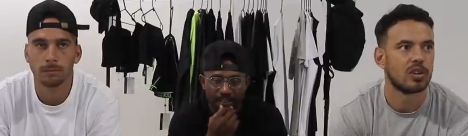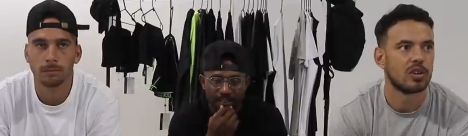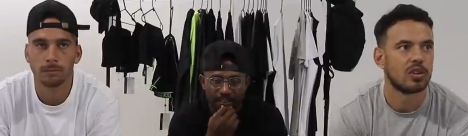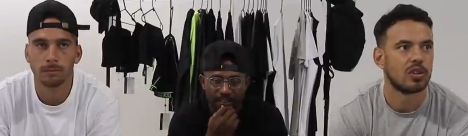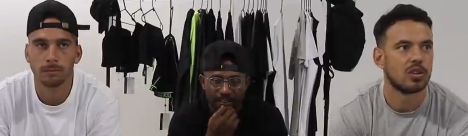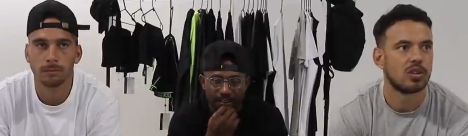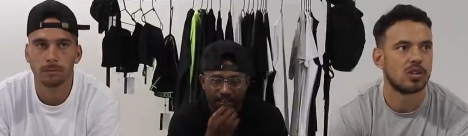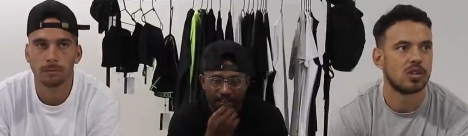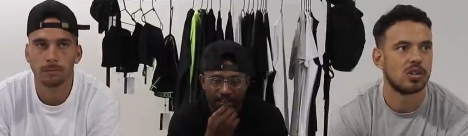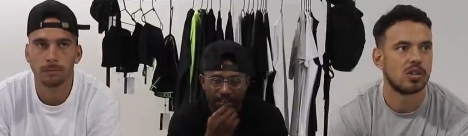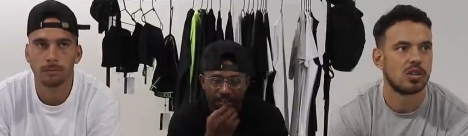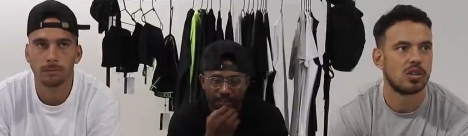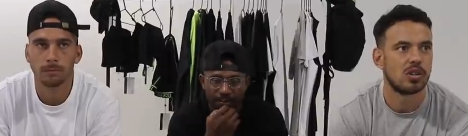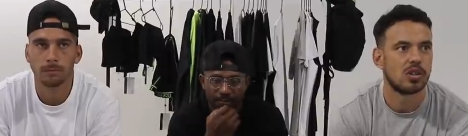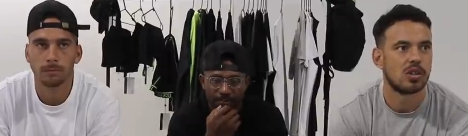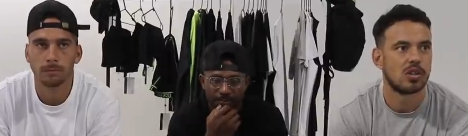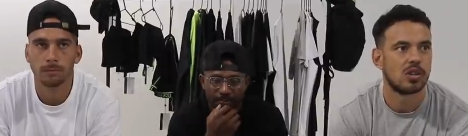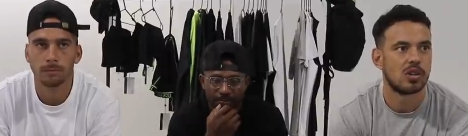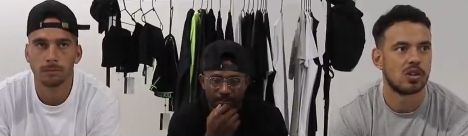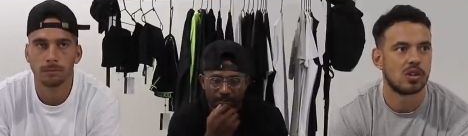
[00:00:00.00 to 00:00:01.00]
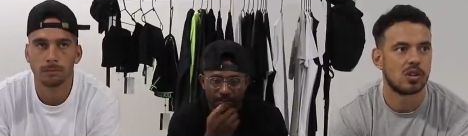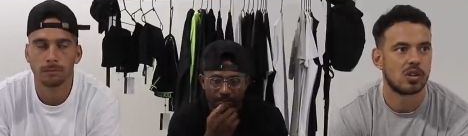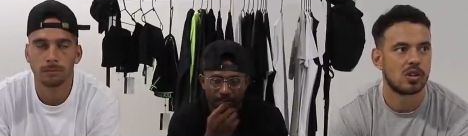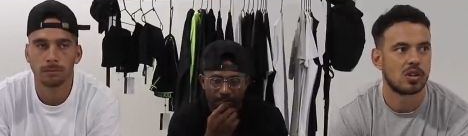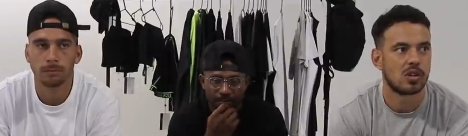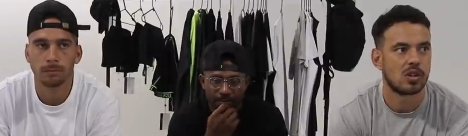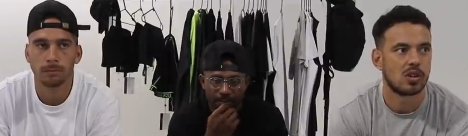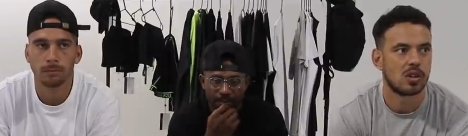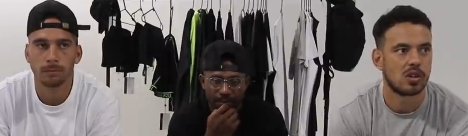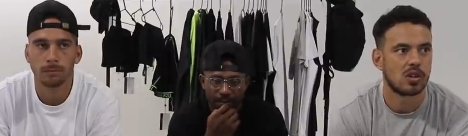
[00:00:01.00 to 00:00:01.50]

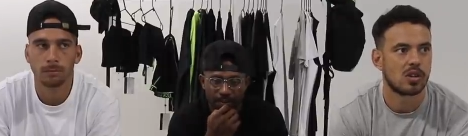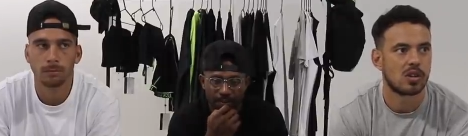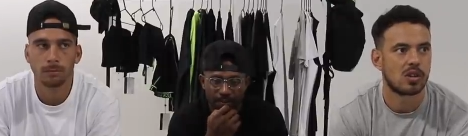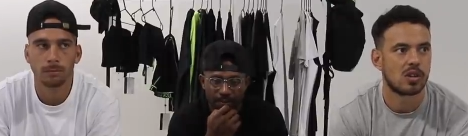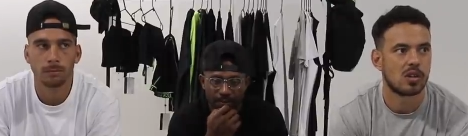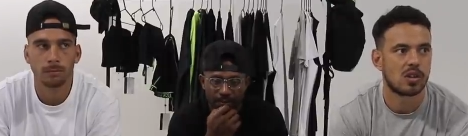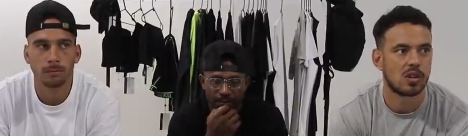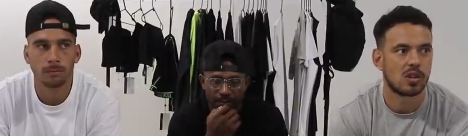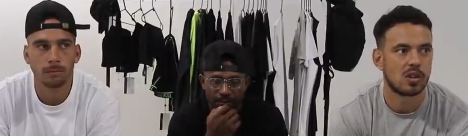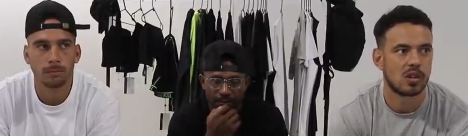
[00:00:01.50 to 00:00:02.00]
[no speech]